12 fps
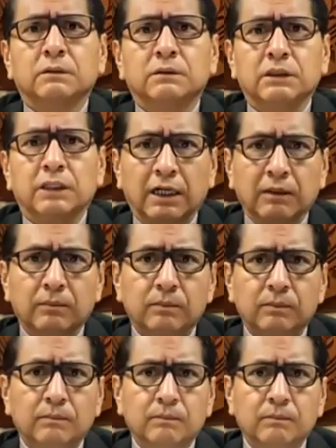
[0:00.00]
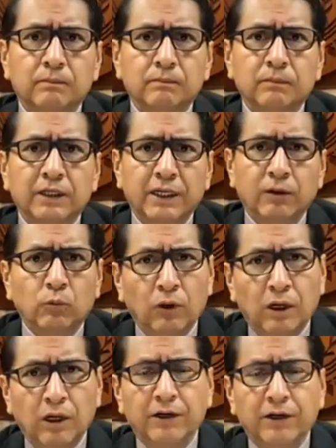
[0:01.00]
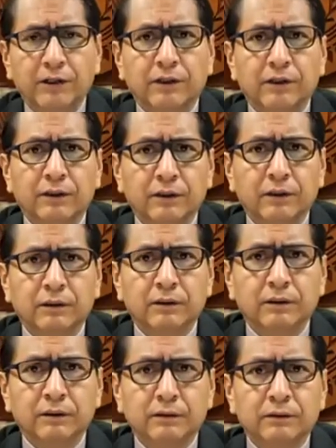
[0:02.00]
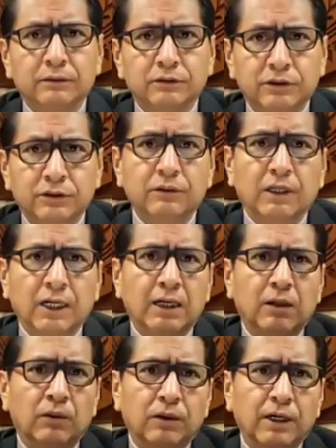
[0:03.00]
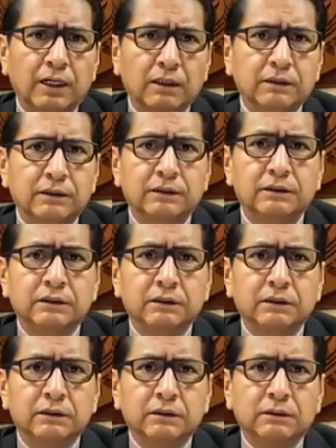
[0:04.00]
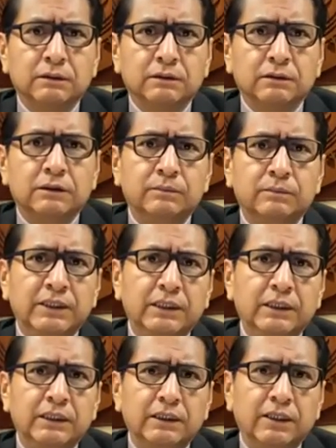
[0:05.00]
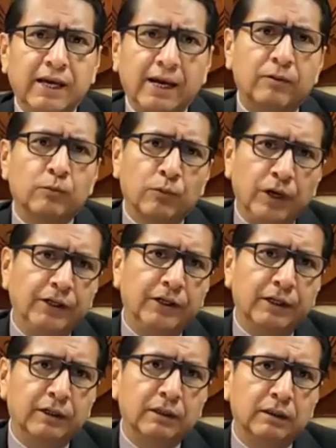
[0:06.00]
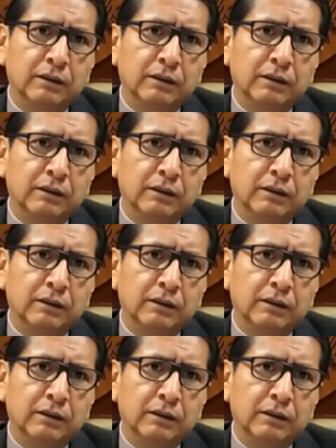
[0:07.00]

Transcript: to help get water to our elders, to be that runner,